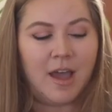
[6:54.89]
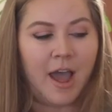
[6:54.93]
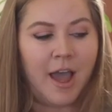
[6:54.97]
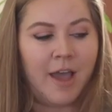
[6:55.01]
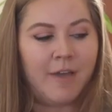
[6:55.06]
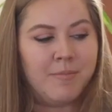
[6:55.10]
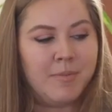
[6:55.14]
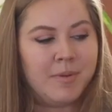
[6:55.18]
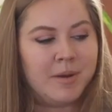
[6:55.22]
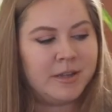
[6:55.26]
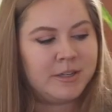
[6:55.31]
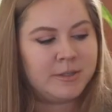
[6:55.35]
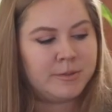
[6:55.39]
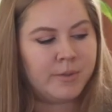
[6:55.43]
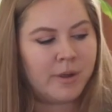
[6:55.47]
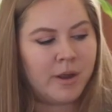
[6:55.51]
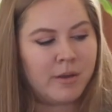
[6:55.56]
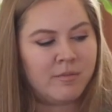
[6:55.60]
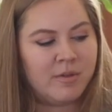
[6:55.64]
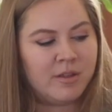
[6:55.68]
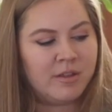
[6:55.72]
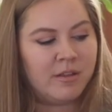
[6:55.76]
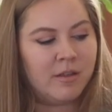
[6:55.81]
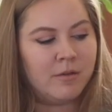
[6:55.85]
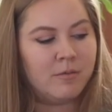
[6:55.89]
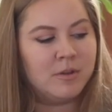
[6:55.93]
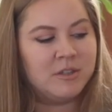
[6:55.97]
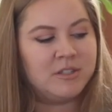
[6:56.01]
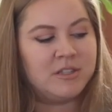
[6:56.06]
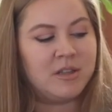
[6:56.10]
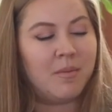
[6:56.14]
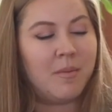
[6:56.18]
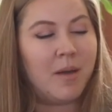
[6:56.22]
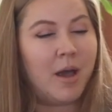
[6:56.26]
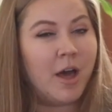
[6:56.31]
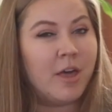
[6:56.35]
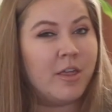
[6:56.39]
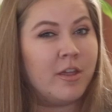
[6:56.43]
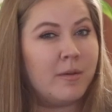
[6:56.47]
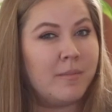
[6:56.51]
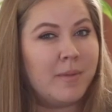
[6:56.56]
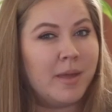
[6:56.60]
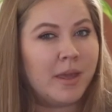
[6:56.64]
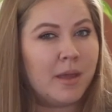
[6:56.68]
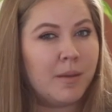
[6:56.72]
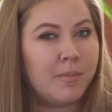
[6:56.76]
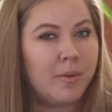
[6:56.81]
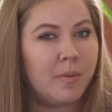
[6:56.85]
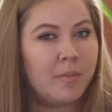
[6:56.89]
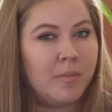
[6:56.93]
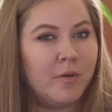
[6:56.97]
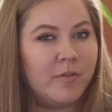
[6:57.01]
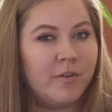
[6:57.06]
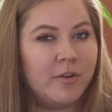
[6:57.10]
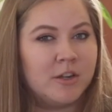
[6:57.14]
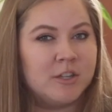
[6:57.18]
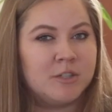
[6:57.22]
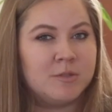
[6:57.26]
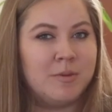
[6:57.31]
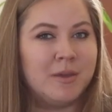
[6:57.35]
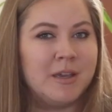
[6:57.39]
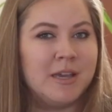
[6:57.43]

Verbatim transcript: I've been experimenting with some other makeup removers